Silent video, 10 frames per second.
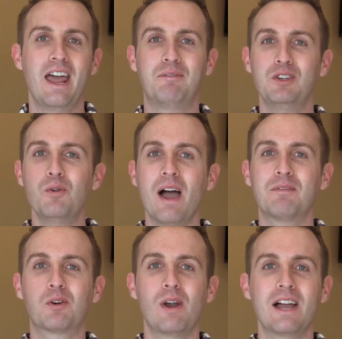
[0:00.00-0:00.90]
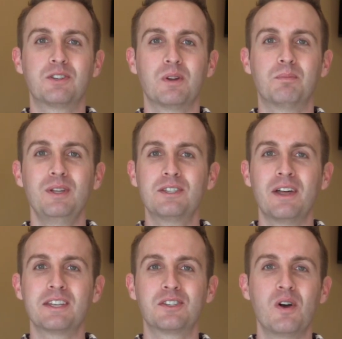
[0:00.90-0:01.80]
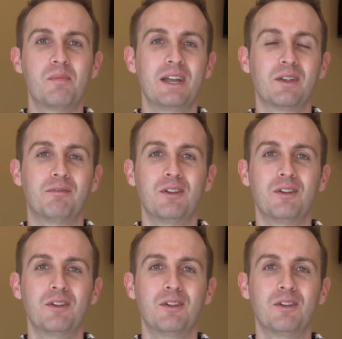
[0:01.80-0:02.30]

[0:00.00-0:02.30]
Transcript: And if you do have a graduate, please let us know by either